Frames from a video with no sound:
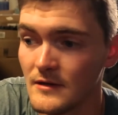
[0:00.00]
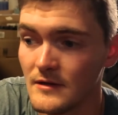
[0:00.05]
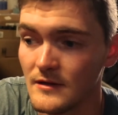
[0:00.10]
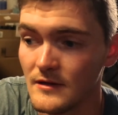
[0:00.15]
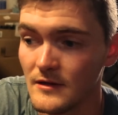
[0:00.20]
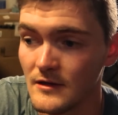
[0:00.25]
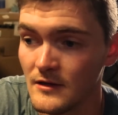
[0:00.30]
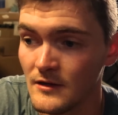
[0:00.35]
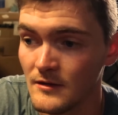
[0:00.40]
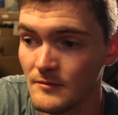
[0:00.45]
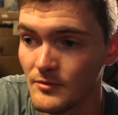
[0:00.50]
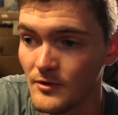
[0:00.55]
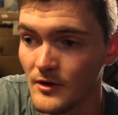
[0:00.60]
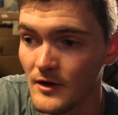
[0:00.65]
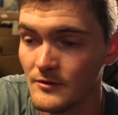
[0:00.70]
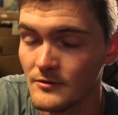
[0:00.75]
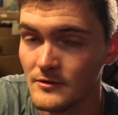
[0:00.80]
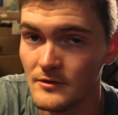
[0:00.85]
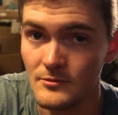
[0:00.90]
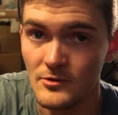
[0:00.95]
then
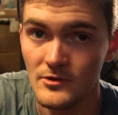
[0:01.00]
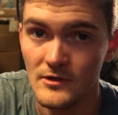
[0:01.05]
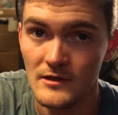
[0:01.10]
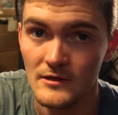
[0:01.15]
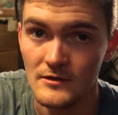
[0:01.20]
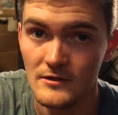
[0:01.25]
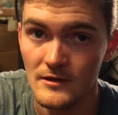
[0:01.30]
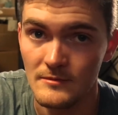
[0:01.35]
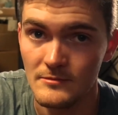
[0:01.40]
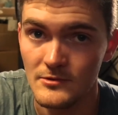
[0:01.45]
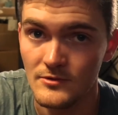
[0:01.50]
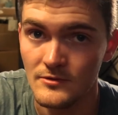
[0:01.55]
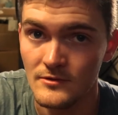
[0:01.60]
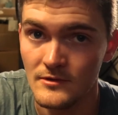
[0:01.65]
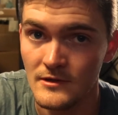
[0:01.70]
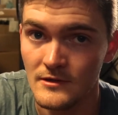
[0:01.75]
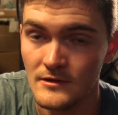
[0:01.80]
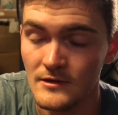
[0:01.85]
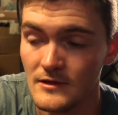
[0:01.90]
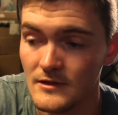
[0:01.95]
probably what I'm gonna end up
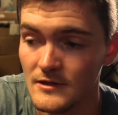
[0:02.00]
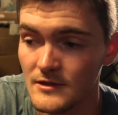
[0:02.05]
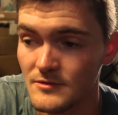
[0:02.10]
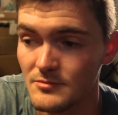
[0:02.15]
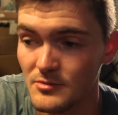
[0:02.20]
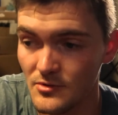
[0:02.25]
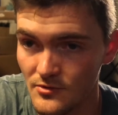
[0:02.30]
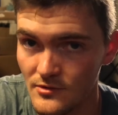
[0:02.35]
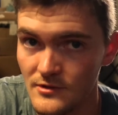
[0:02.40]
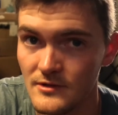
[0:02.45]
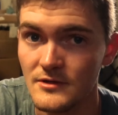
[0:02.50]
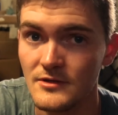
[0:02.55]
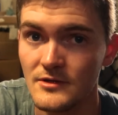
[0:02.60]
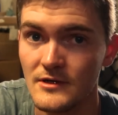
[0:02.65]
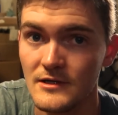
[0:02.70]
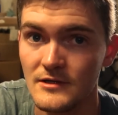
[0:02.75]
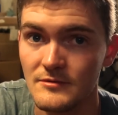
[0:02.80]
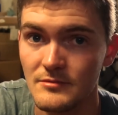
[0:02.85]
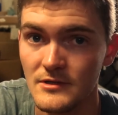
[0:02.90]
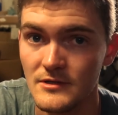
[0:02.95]
doing is pulling the
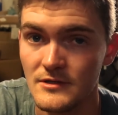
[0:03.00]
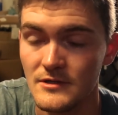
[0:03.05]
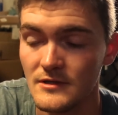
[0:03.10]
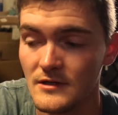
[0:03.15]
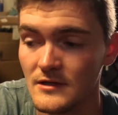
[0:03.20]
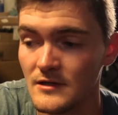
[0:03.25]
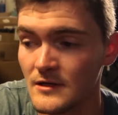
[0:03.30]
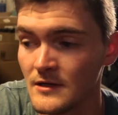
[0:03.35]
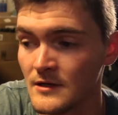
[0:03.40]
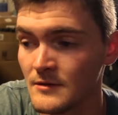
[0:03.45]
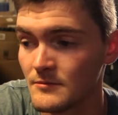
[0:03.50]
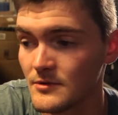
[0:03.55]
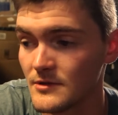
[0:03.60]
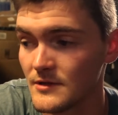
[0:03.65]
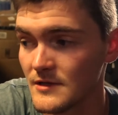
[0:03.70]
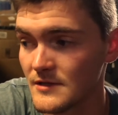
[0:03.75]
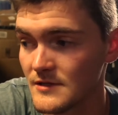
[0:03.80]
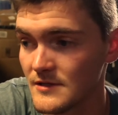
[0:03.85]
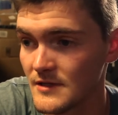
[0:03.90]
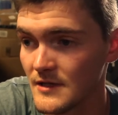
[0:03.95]
transmission again, but
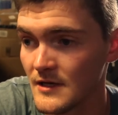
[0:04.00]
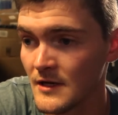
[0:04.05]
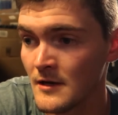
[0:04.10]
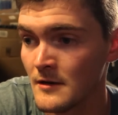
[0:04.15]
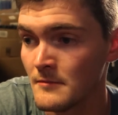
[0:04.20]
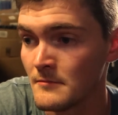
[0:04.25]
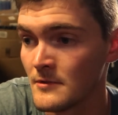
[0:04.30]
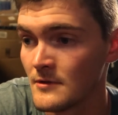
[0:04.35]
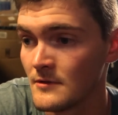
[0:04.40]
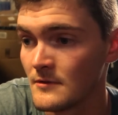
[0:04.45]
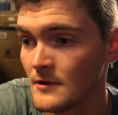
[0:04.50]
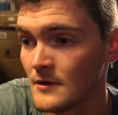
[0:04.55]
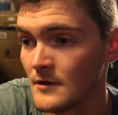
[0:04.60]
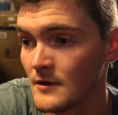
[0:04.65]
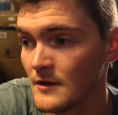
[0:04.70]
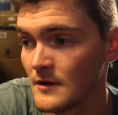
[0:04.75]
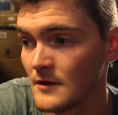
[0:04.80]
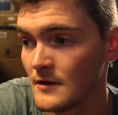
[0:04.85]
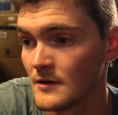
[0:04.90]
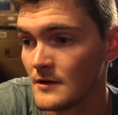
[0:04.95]
this time
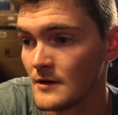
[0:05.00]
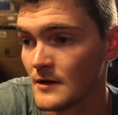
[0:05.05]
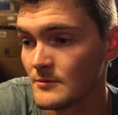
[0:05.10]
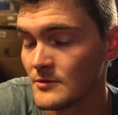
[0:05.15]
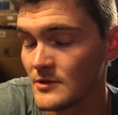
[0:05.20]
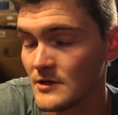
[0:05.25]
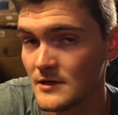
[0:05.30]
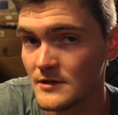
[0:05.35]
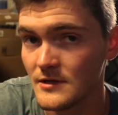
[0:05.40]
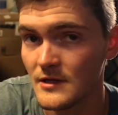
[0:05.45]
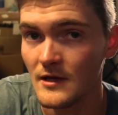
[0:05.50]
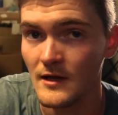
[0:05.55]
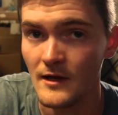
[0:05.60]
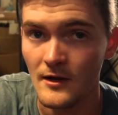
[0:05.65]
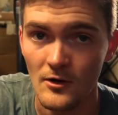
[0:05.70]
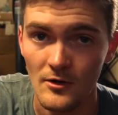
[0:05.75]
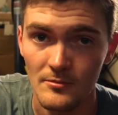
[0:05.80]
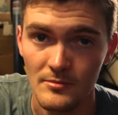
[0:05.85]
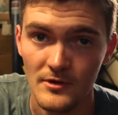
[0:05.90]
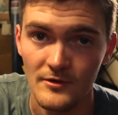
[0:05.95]
I'm gonna get the
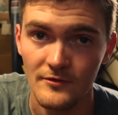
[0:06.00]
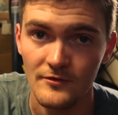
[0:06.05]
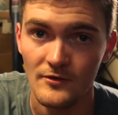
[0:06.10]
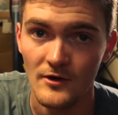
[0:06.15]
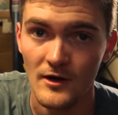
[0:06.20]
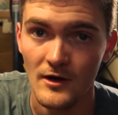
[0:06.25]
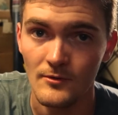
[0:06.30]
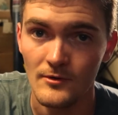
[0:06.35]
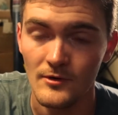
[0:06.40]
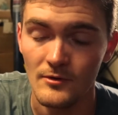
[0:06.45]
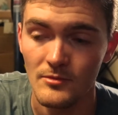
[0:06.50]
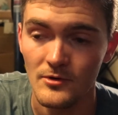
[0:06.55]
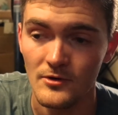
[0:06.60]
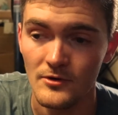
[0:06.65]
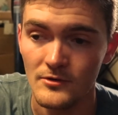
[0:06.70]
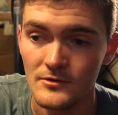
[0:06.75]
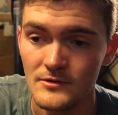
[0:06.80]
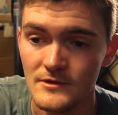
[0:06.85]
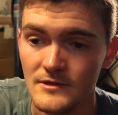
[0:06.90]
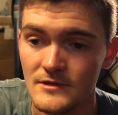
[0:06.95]
ARP flywheel
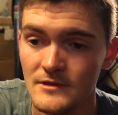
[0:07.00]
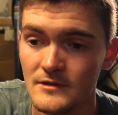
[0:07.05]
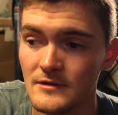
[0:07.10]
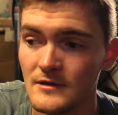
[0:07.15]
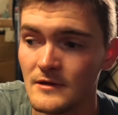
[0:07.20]
bolts.